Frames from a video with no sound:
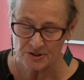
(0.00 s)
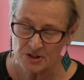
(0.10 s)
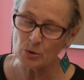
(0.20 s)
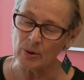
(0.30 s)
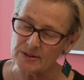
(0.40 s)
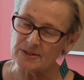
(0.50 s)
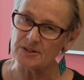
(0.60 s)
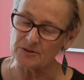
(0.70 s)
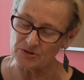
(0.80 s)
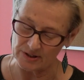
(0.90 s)

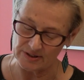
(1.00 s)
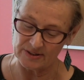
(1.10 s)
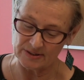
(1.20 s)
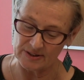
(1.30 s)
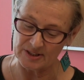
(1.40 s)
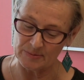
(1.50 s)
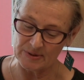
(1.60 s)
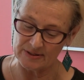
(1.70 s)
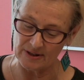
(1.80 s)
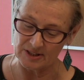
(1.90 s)
consequences of justice
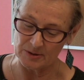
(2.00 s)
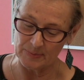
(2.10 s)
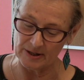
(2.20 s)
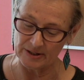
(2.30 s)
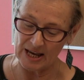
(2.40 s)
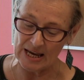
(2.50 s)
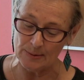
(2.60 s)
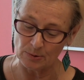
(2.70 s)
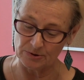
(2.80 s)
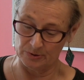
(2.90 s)
system insiders being
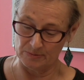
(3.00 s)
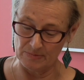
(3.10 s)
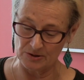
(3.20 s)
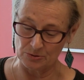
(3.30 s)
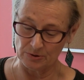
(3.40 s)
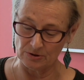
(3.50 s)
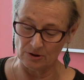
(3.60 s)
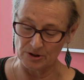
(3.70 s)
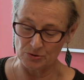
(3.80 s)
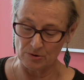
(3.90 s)
unable to admit or
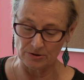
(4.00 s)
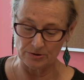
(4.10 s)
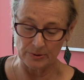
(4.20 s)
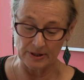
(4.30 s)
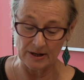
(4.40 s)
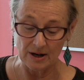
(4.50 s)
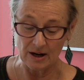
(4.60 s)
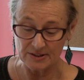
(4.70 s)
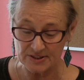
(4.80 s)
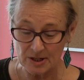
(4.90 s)
acknowledge wrongdoing
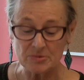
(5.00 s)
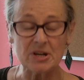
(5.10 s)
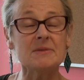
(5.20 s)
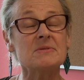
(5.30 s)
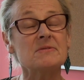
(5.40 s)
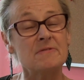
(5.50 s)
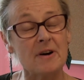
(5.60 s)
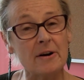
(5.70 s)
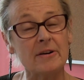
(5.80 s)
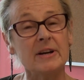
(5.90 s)
are sometimes
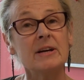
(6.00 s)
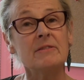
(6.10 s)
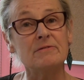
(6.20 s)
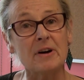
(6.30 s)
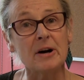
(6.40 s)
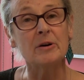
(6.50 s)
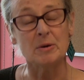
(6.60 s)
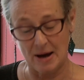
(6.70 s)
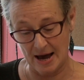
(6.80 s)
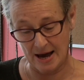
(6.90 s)
very,
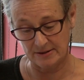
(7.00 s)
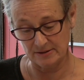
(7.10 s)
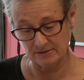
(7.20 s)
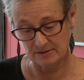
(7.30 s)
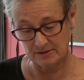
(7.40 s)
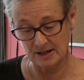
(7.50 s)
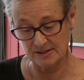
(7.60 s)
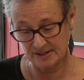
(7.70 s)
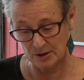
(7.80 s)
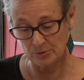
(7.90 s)
very bad,
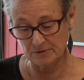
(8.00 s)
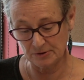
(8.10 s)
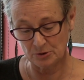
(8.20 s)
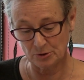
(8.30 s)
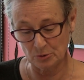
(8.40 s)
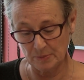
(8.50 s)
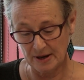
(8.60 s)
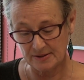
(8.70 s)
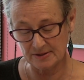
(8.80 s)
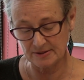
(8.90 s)
as they were for Donald
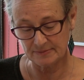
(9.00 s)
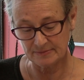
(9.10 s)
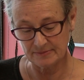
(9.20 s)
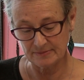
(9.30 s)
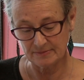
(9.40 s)
Best.